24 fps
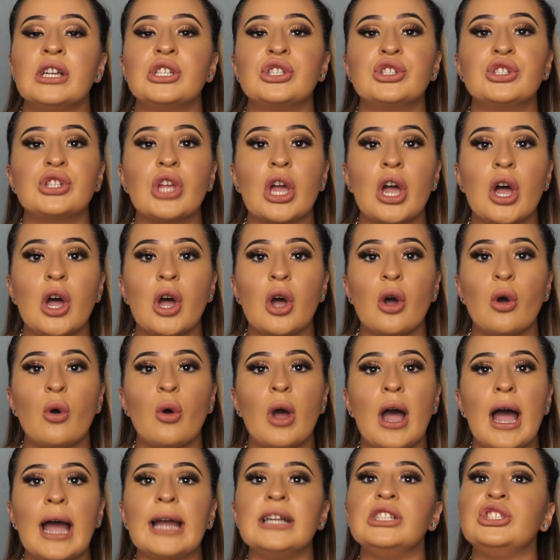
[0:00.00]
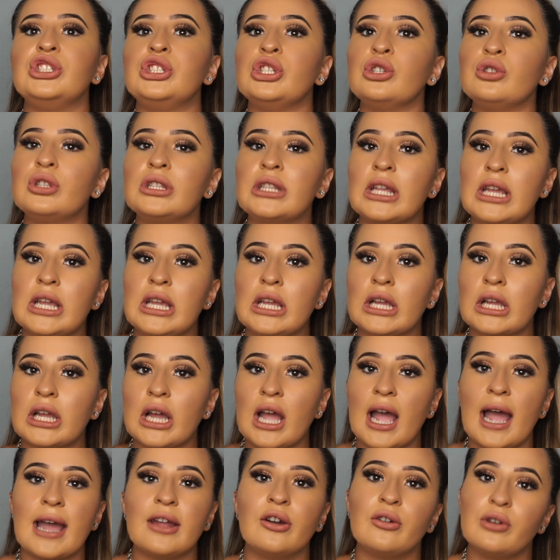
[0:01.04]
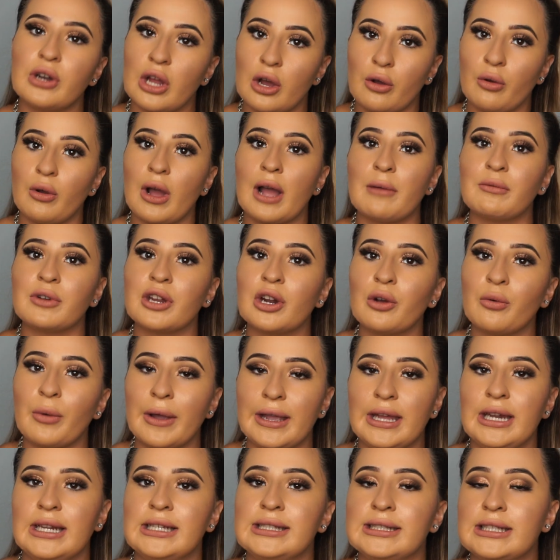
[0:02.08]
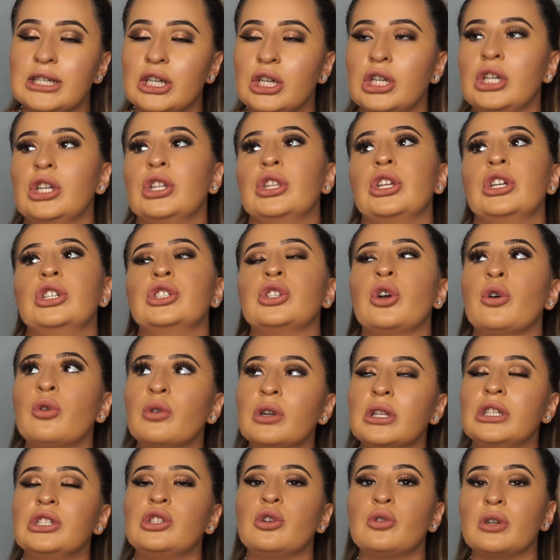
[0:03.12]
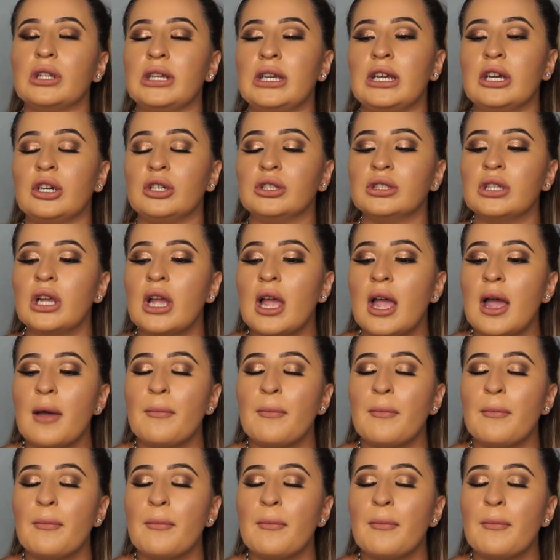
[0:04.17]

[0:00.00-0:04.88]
So I do think, I don't know, I'm gonna wait until they're totally, totally healed.